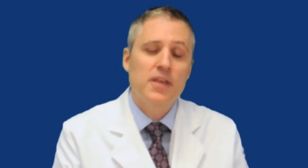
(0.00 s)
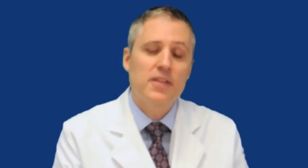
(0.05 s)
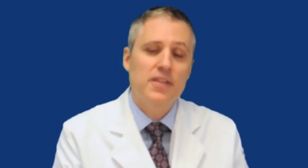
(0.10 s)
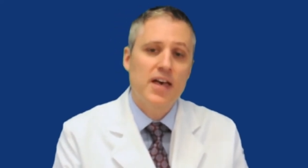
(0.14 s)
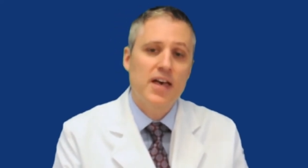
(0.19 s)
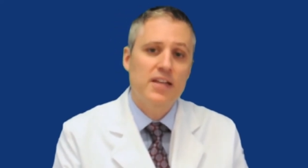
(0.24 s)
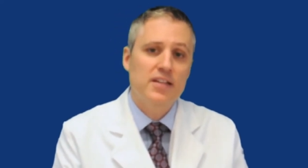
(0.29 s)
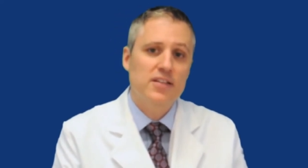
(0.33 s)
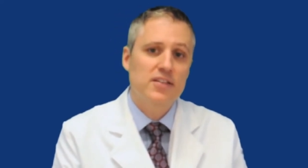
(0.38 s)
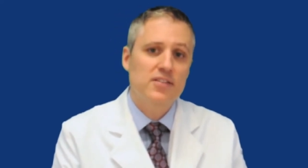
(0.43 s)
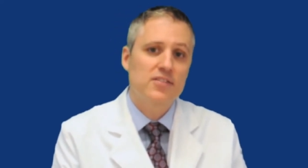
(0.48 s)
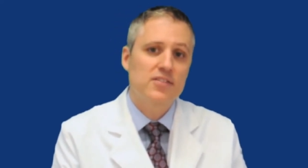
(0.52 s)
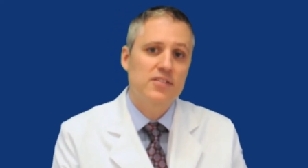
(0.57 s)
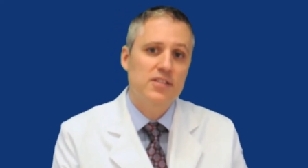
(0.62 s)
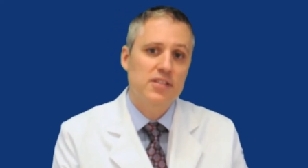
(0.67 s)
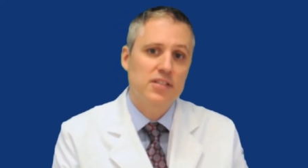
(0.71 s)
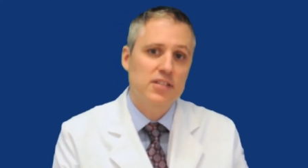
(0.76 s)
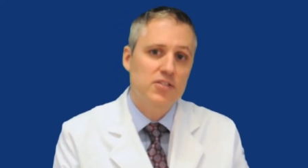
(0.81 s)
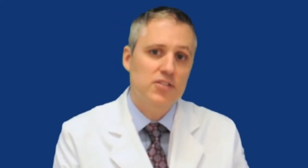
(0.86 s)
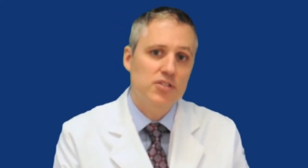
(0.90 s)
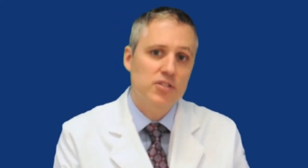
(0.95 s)
that is
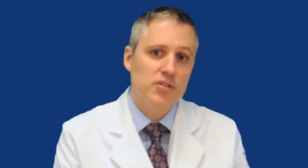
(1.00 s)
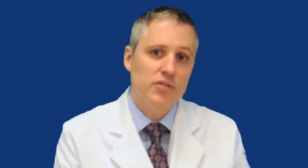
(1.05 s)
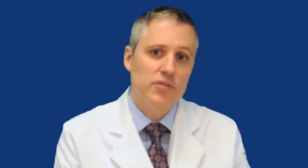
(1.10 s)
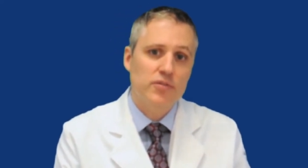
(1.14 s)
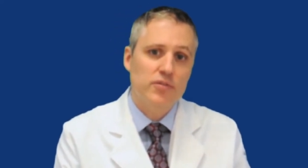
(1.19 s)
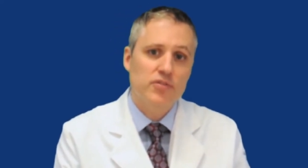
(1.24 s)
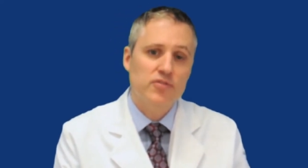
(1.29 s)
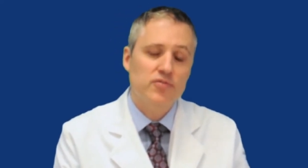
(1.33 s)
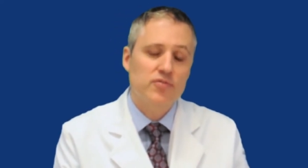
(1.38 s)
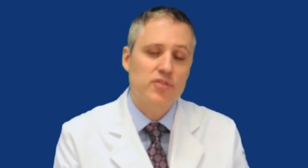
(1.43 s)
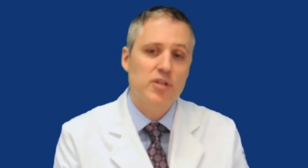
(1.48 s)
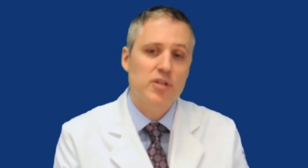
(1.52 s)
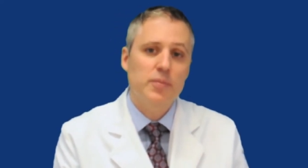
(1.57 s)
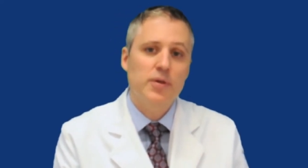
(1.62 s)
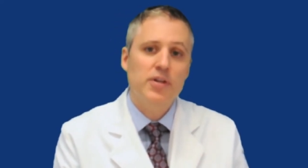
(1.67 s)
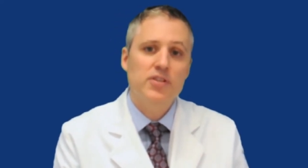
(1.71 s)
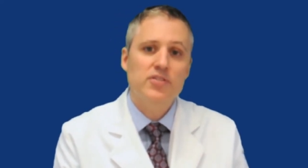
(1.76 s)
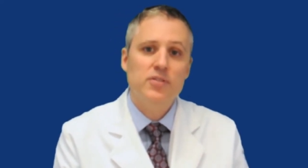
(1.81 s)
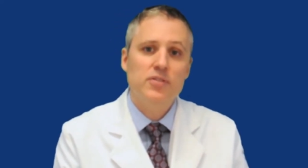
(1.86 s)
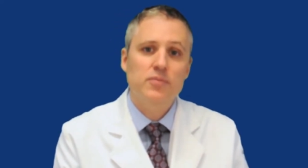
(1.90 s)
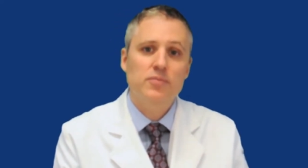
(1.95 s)
the Children's
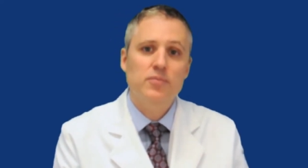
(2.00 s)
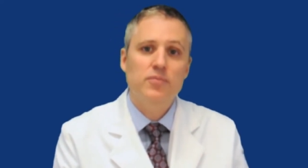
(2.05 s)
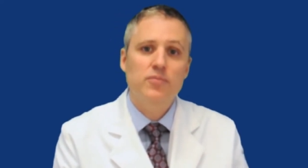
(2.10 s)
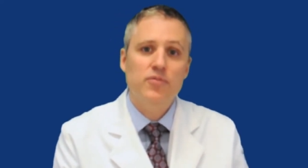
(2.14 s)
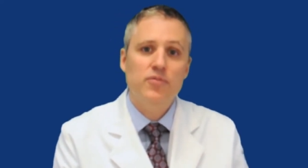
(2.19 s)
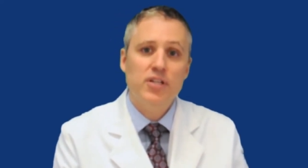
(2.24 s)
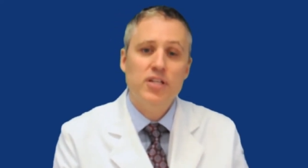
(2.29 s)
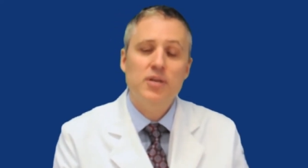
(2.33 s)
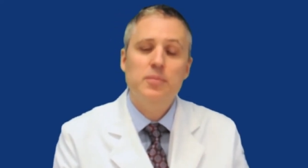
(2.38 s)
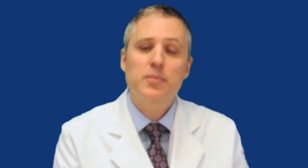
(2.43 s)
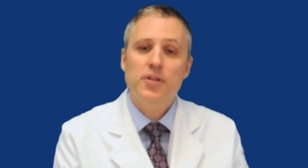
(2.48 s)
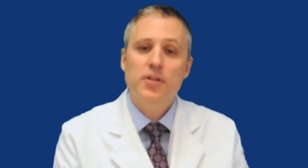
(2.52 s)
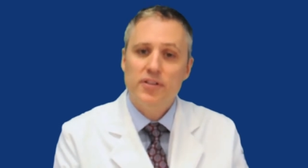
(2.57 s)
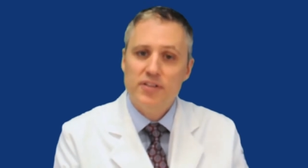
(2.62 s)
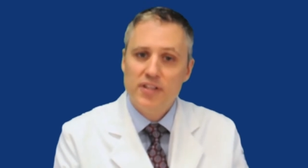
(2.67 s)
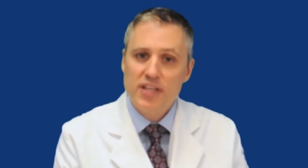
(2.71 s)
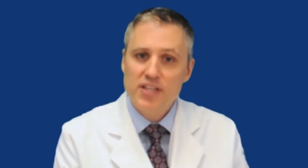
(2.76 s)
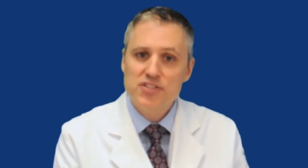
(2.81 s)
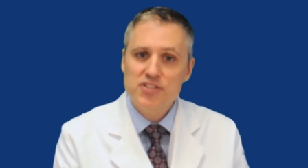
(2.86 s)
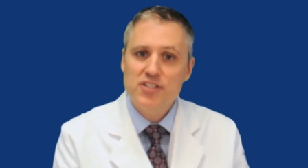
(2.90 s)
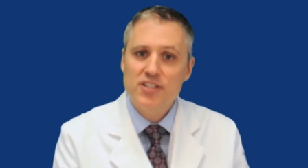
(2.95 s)
Rehabil
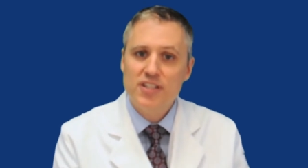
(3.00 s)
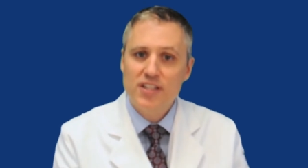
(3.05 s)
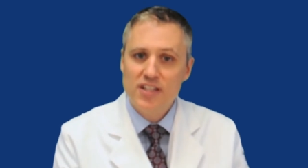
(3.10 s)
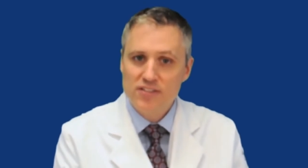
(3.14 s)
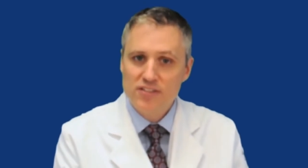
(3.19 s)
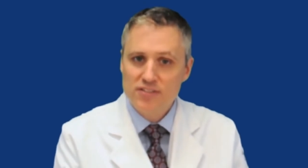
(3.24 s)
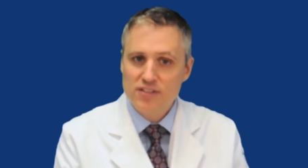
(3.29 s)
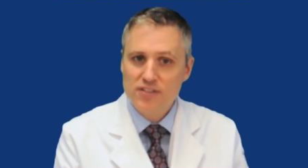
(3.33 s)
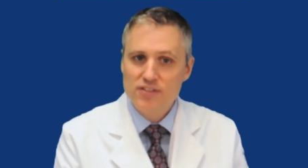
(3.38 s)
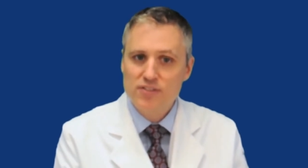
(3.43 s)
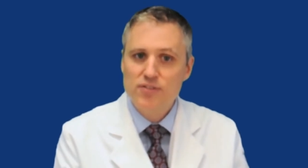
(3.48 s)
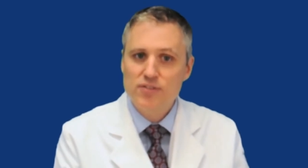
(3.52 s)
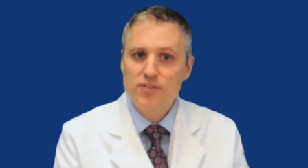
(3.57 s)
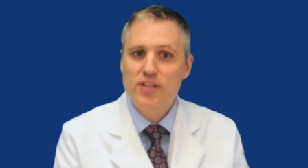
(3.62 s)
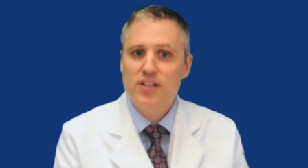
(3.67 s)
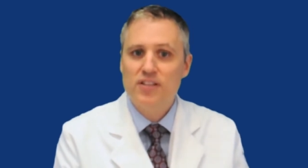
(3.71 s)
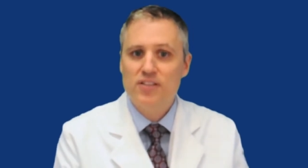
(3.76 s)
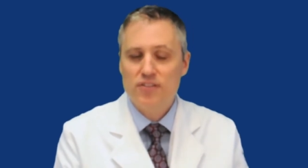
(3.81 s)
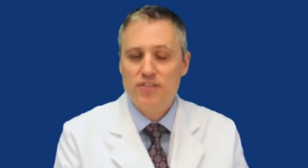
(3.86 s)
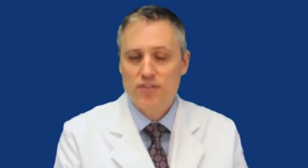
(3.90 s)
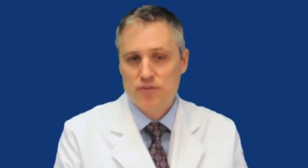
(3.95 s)
Rehabilitation Institute
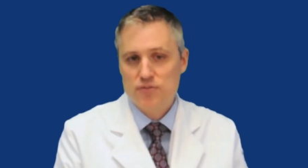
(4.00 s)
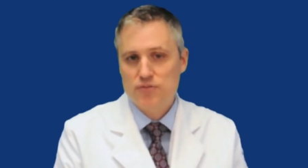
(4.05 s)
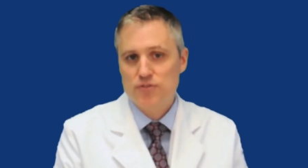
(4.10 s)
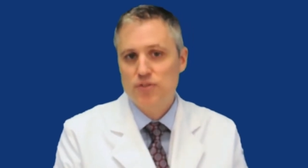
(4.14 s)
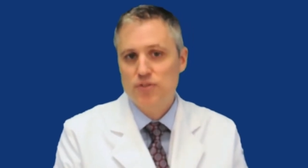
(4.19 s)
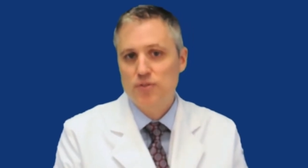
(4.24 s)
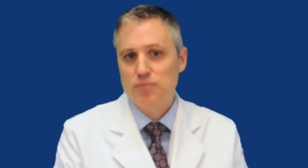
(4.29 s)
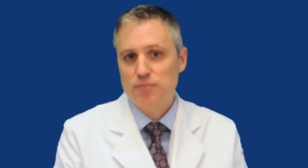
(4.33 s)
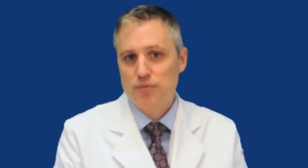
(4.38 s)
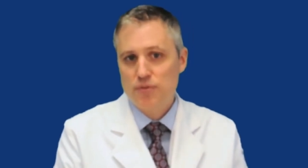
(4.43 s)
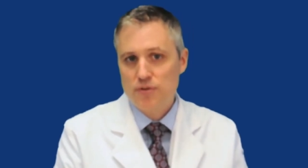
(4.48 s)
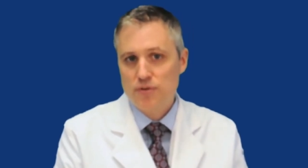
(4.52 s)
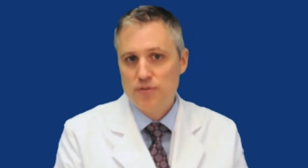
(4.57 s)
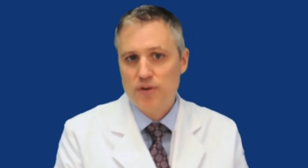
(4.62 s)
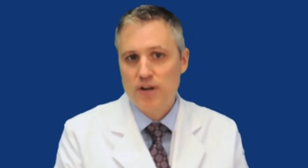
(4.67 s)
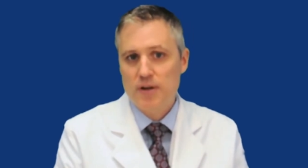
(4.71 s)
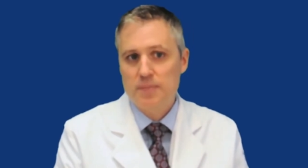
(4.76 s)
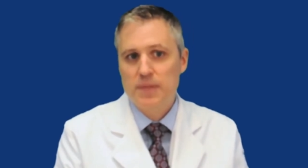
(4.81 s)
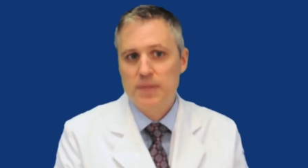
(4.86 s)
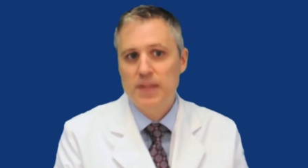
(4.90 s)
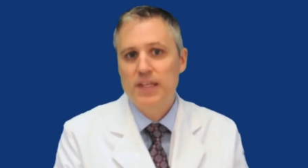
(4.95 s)
and Surgical
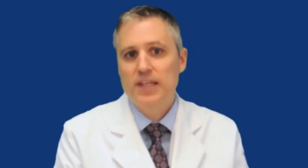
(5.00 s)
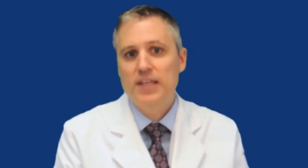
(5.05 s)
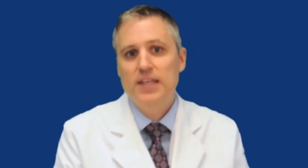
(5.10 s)
Program.